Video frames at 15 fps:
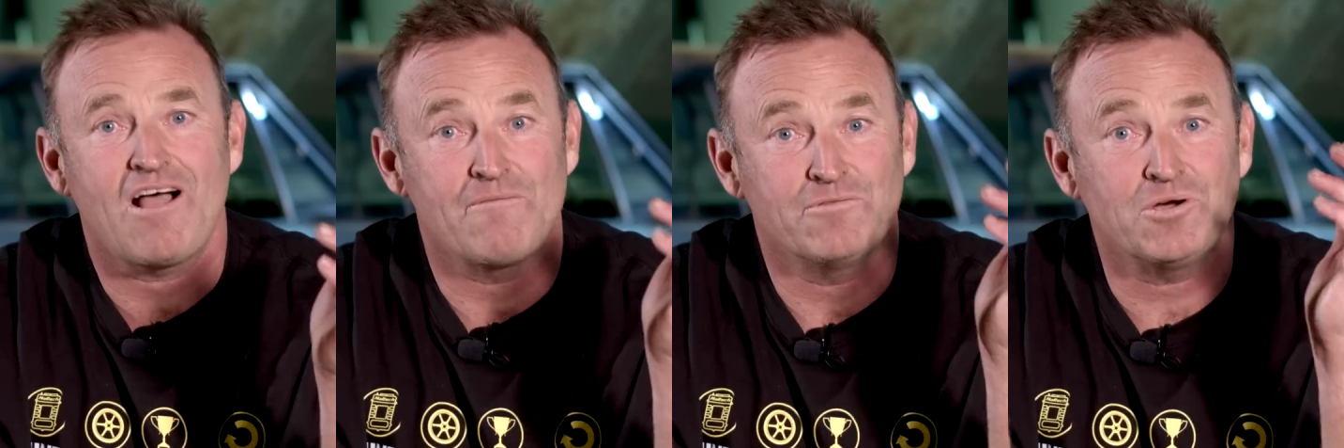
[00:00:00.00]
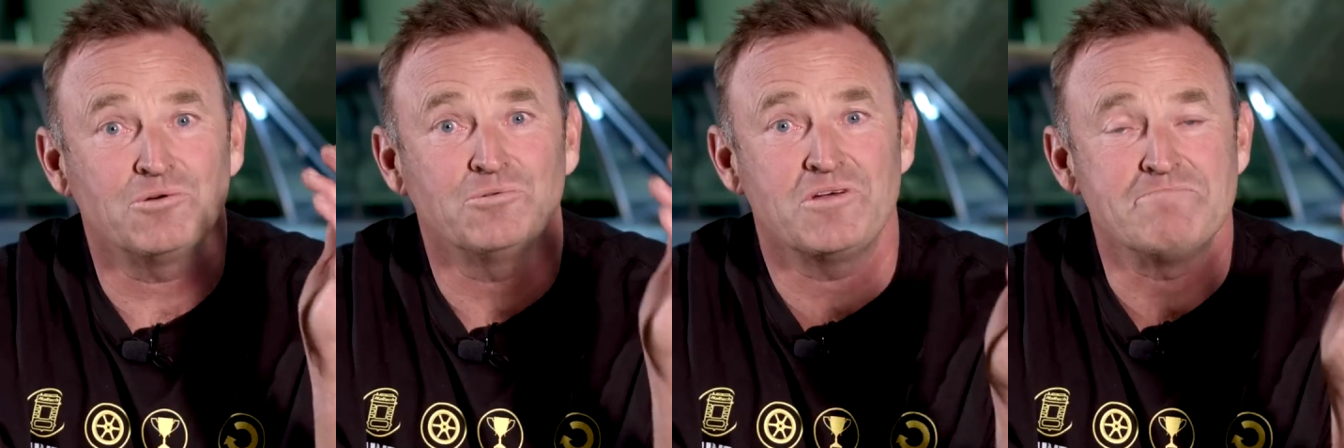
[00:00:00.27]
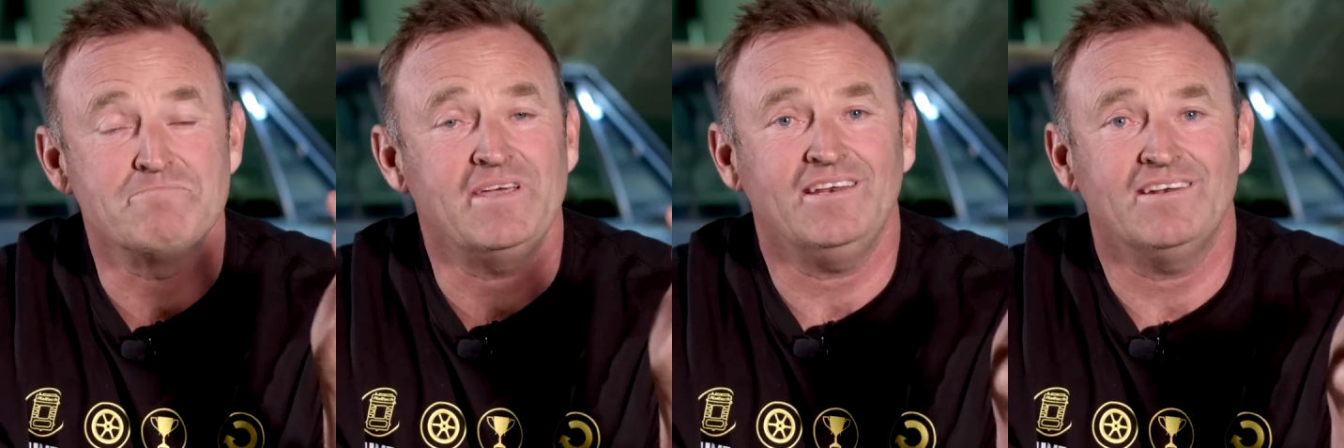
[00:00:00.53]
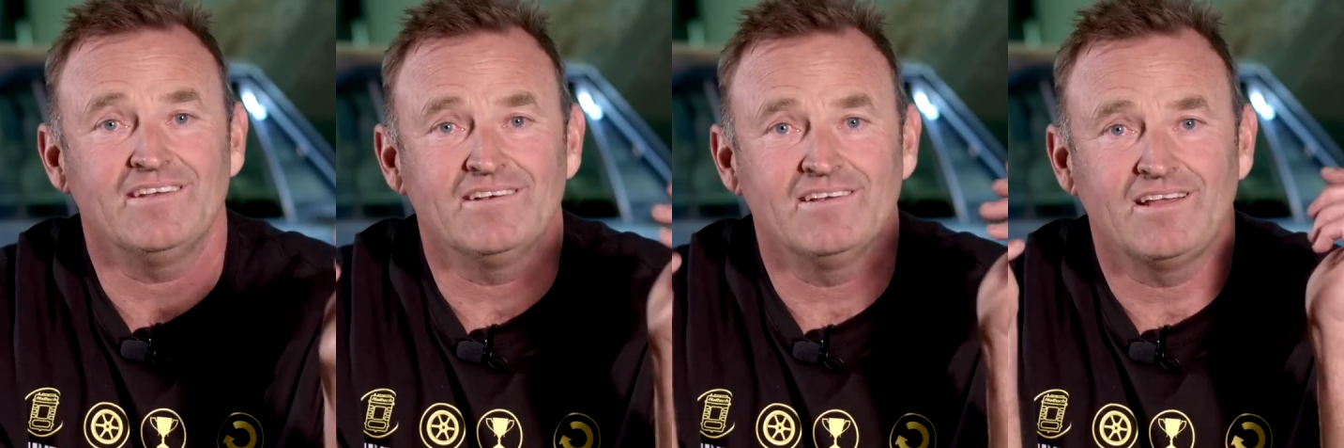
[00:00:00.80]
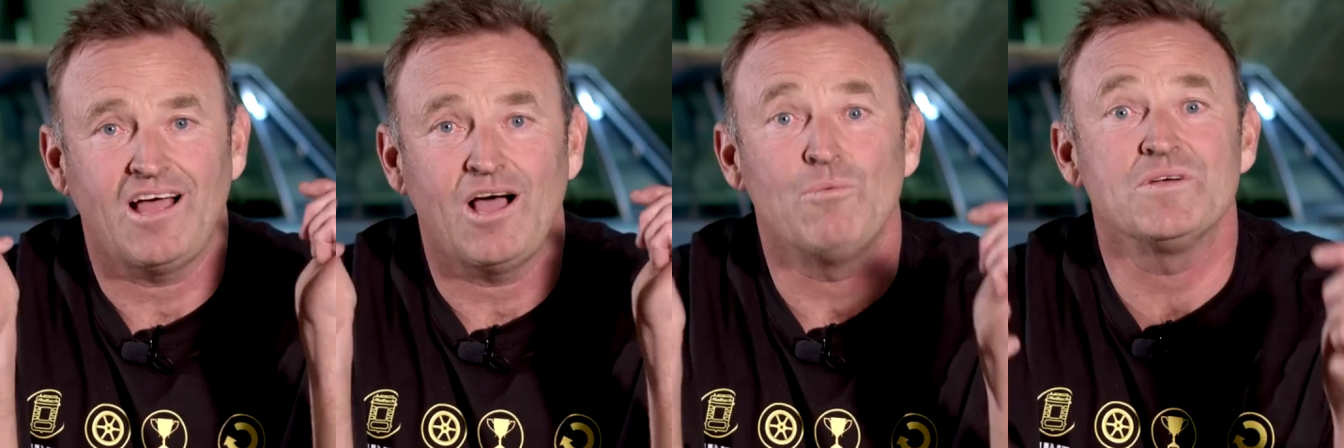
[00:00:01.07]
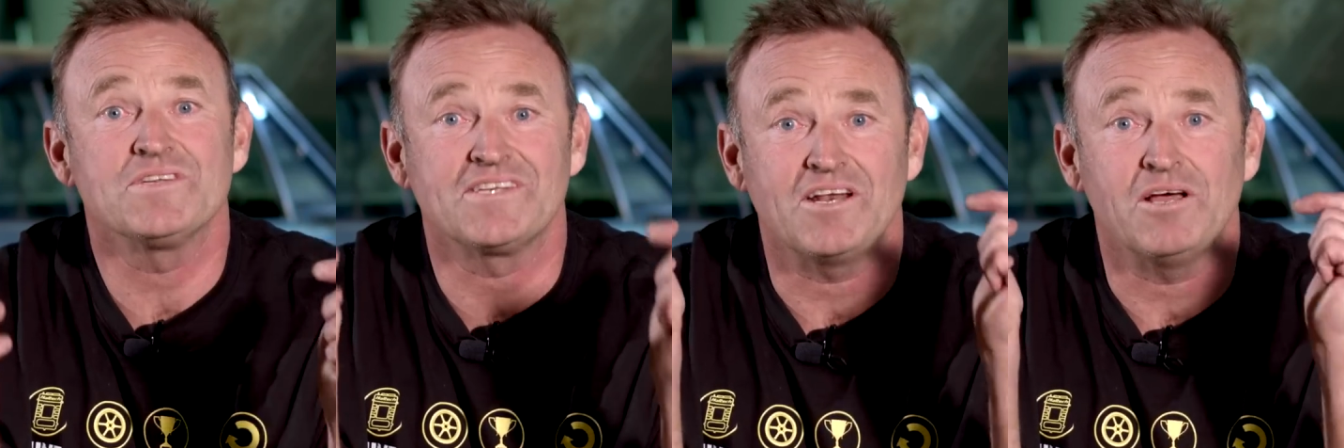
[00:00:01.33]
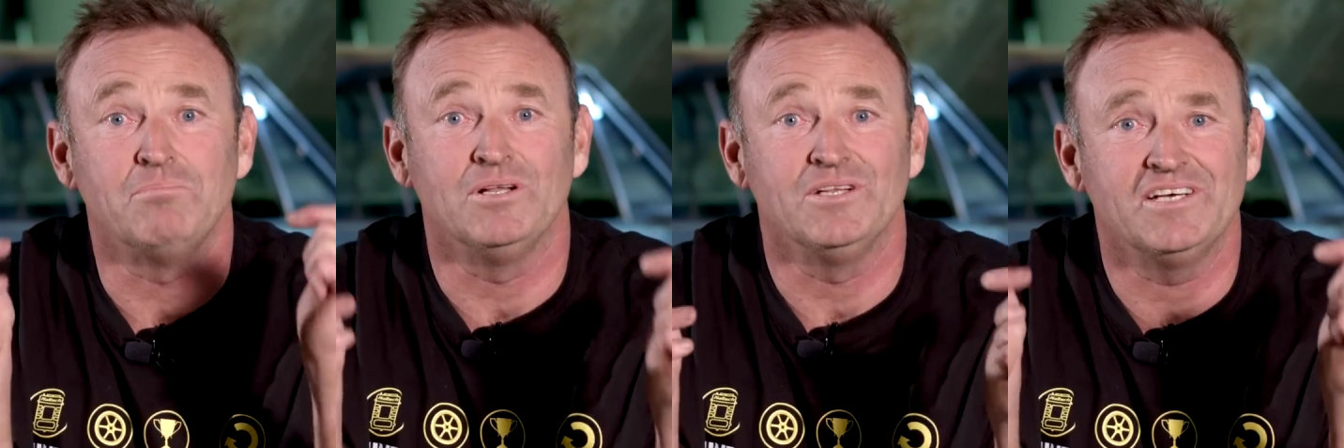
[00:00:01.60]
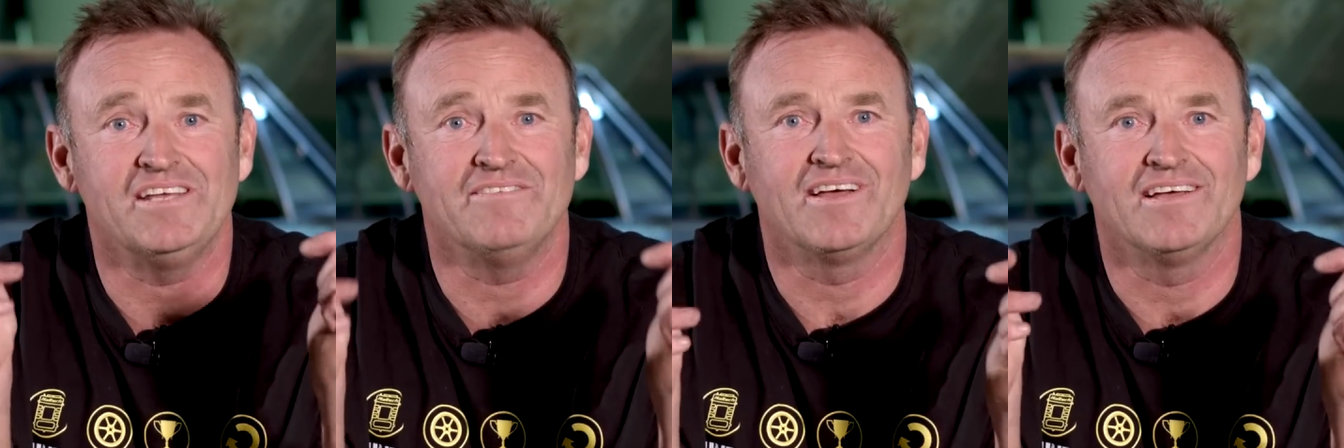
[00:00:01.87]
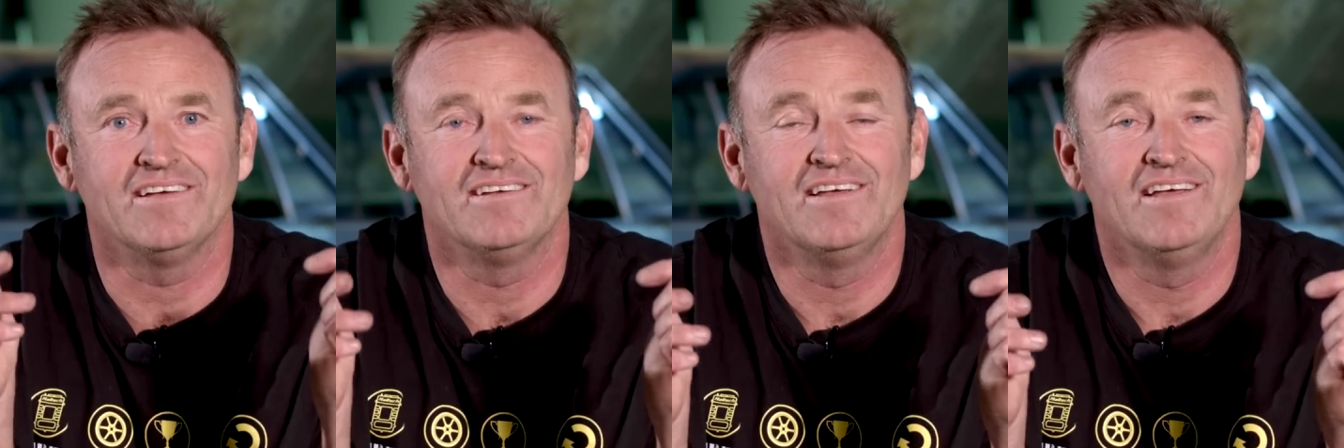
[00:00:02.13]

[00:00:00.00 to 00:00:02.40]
I've got to admit, I wasn't a believer.